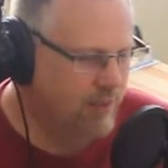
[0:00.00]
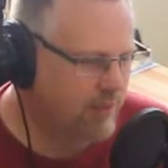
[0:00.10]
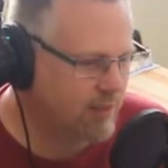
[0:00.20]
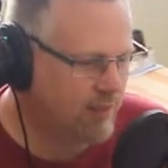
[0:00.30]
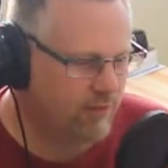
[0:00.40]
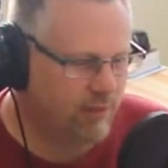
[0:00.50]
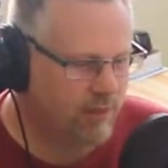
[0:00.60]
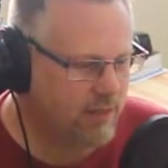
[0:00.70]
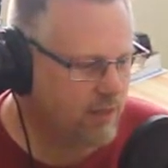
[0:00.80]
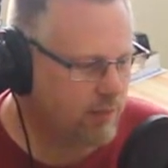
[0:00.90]
just,
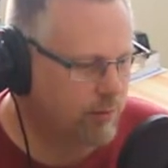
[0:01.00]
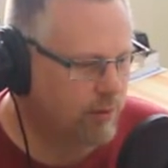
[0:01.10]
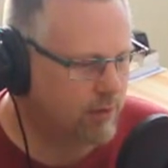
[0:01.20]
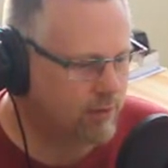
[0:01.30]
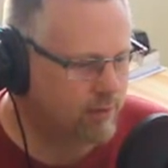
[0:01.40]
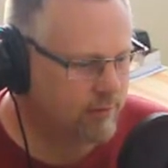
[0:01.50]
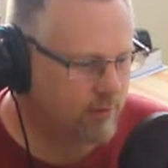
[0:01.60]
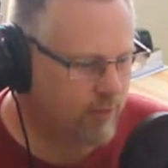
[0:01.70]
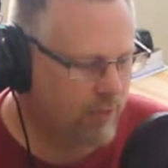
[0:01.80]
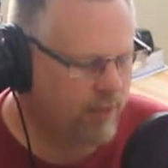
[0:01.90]
very simple,
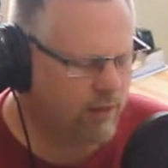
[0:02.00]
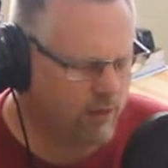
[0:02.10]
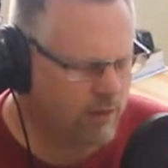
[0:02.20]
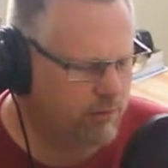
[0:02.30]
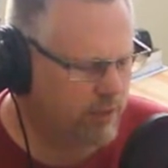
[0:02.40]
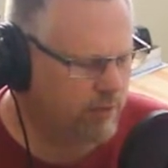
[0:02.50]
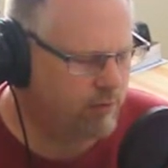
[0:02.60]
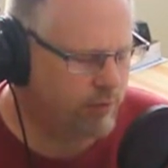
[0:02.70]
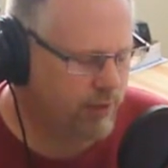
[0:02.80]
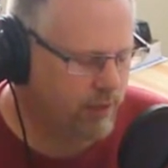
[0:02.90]
what I thought to be
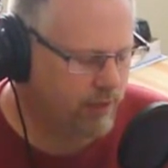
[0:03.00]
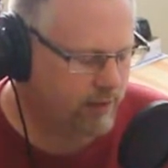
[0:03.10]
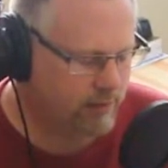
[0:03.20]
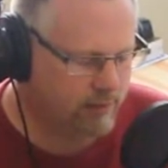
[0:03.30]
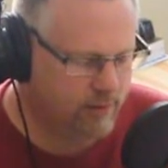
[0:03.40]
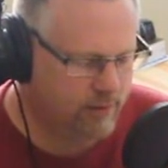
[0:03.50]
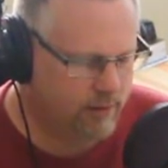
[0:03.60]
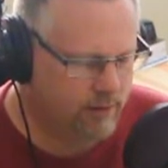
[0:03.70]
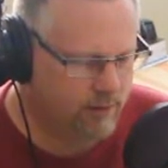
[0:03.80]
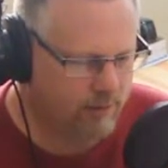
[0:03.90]
pretty
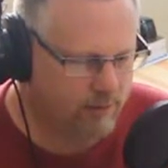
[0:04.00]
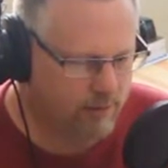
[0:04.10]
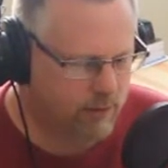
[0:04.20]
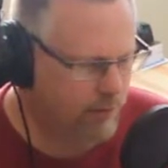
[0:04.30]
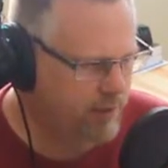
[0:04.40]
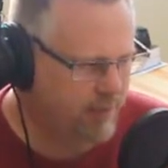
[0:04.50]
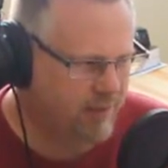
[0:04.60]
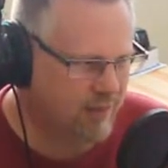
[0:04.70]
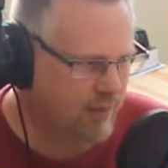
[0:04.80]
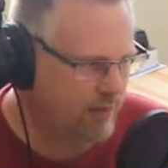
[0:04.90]
cryptic
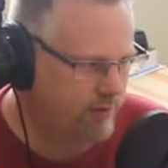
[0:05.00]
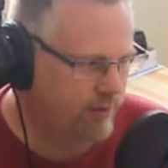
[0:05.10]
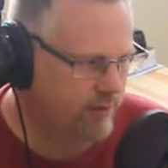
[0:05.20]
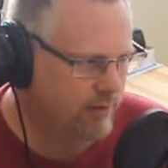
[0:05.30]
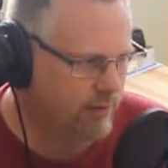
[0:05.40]
stuff.